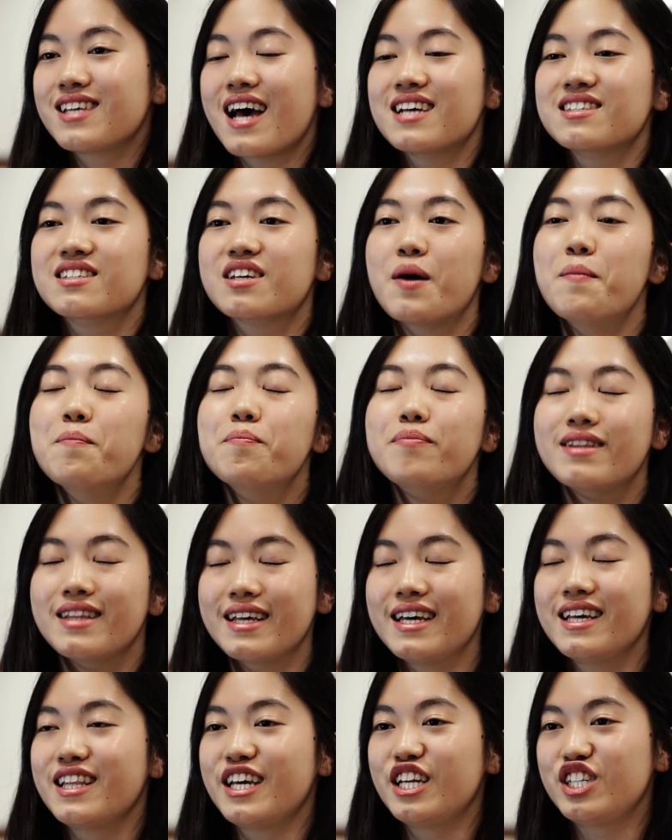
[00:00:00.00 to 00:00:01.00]
has
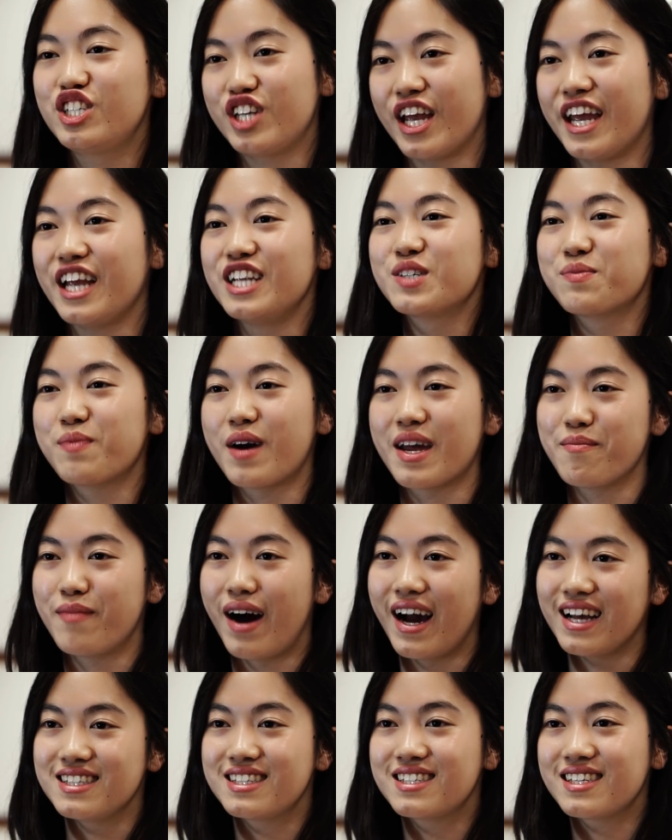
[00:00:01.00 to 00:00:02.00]
completely changed my
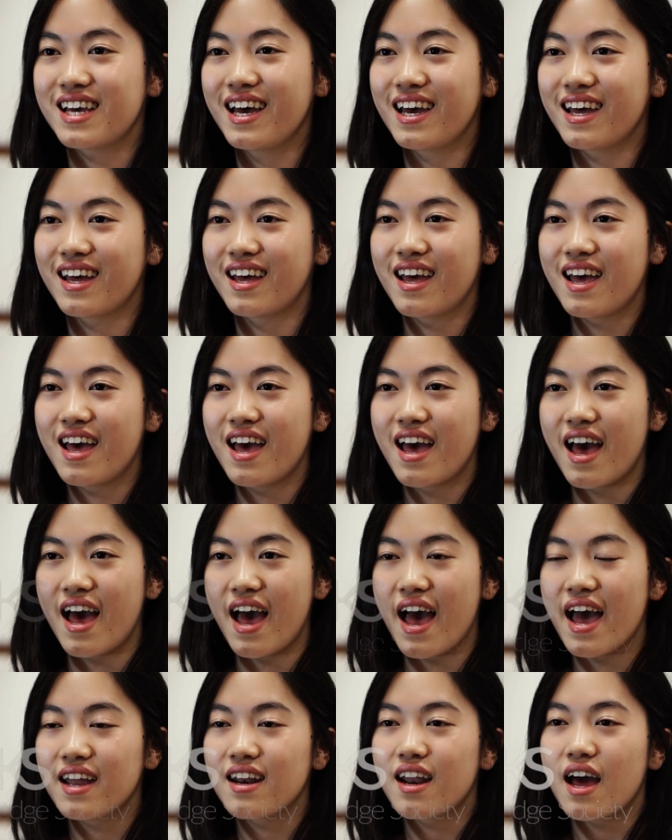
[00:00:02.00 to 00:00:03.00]
mindset,
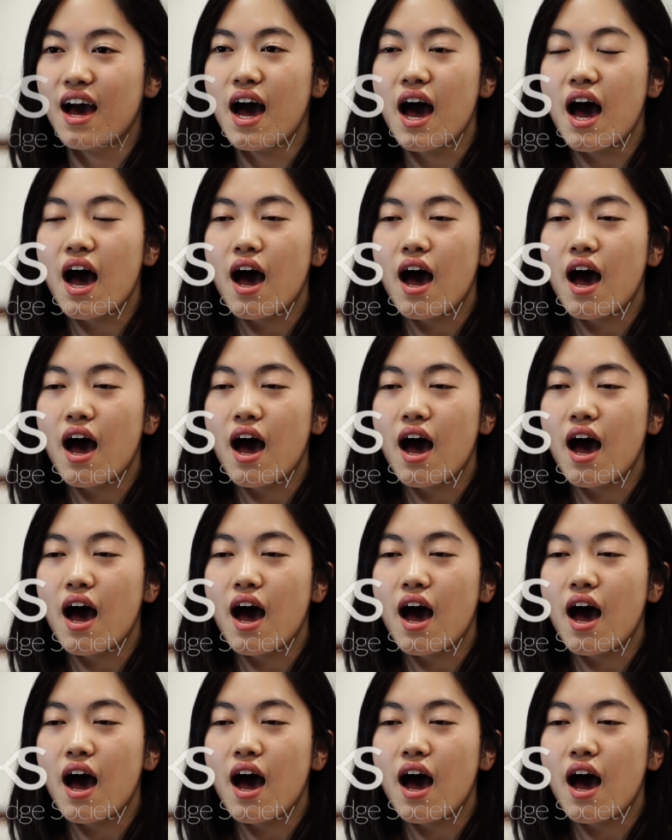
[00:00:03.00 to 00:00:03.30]
and